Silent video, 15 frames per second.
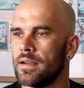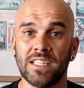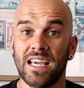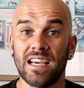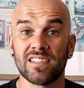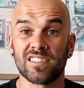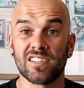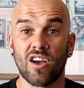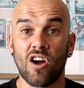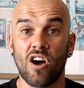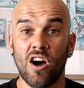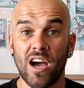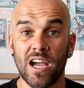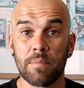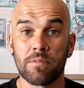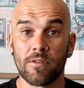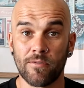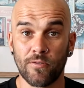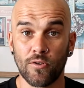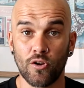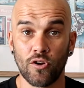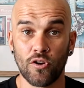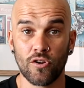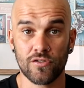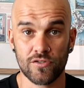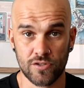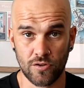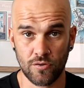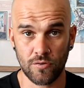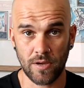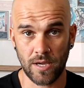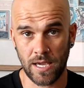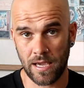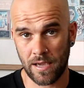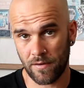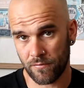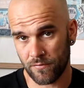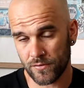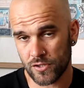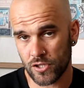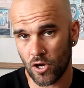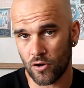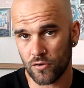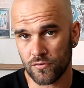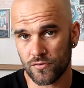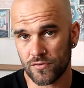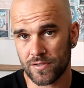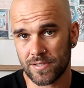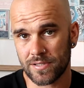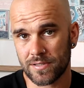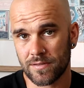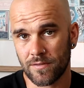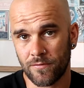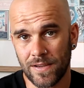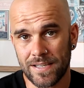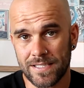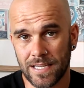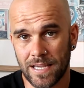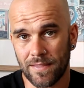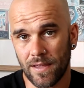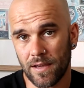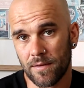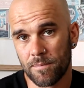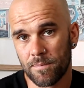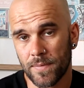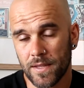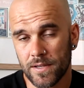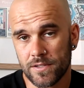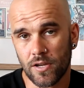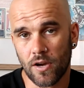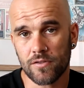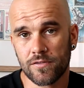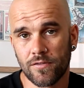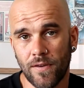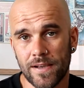Yeah, so I prefer to have toes, feet together, toes